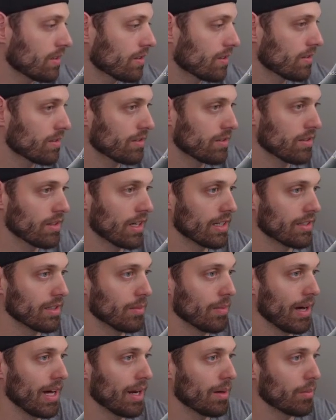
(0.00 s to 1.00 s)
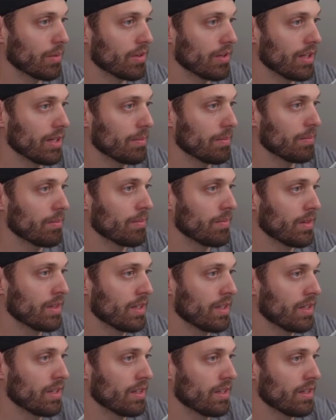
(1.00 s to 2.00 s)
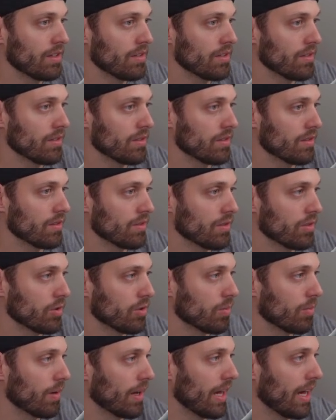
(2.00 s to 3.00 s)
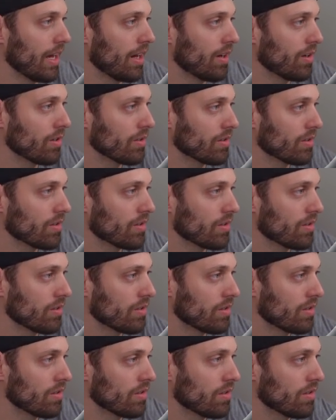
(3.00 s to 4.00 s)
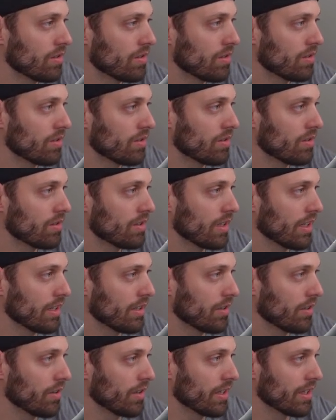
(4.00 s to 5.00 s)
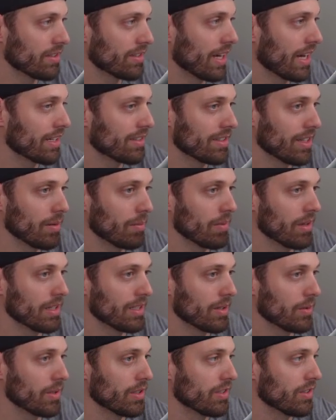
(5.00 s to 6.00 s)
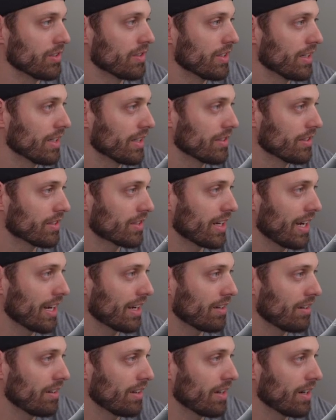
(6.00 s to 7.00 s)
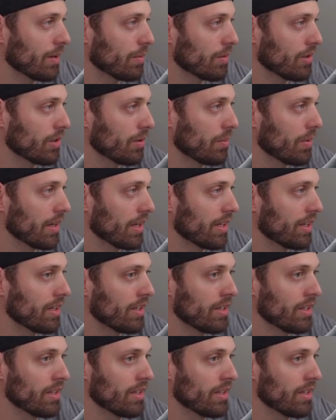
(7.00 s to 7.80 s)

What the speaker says: select the bottom clip, zoom out, and do the exact same thing that we just did. Just kind of clean it up a little bit.